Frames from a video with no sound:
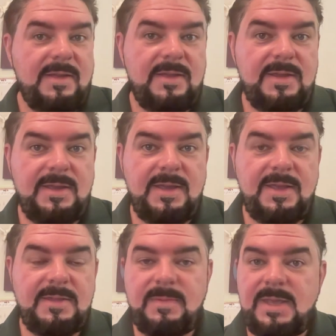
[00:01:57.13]

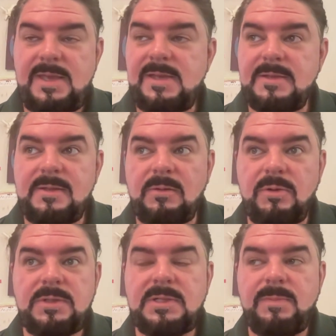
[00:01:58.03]
he he is,
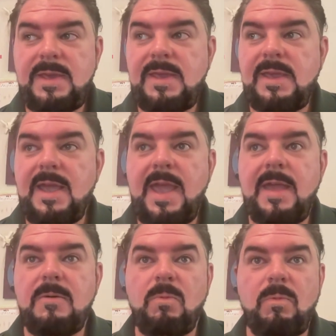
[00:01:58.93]
looks to be
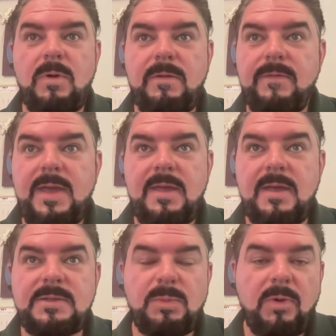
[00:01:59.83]
one of a,
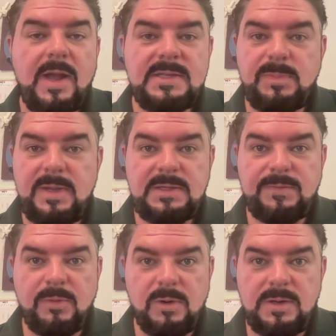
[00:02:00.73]
a surprise picks
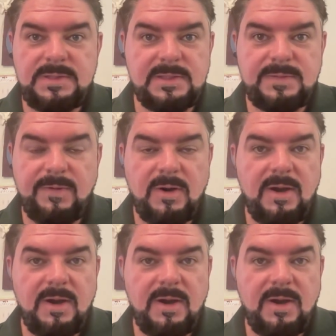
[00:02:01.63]
for us as far